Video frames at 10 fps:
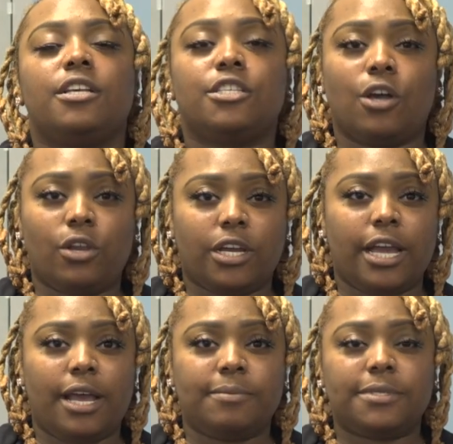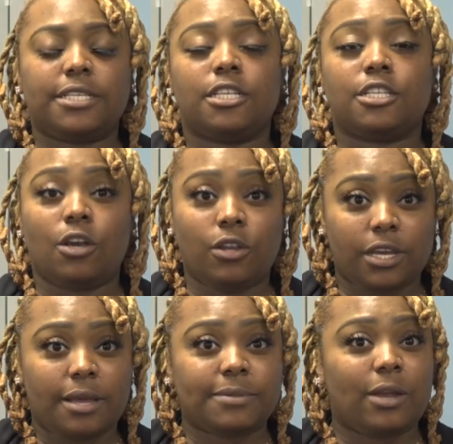Solar cups, the solar
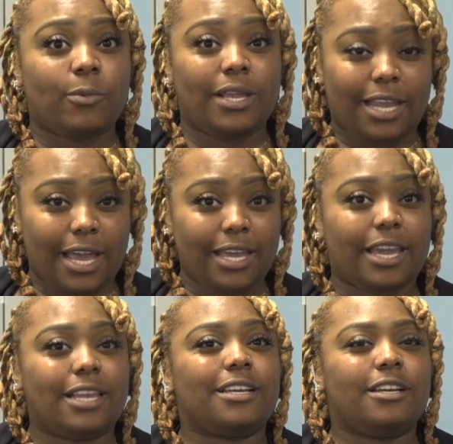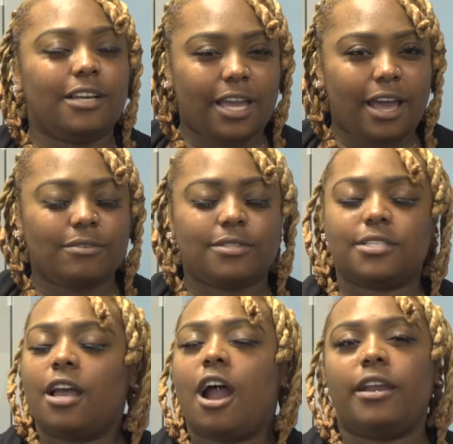cups that we like at the
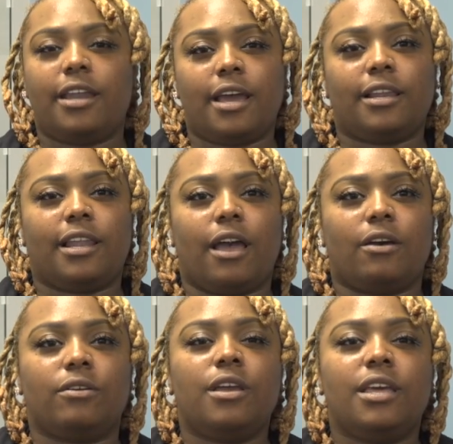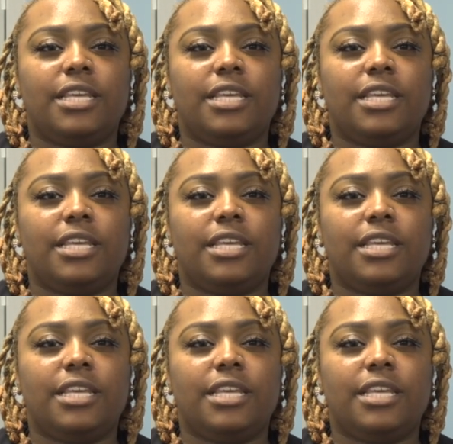cookouts are not allowed.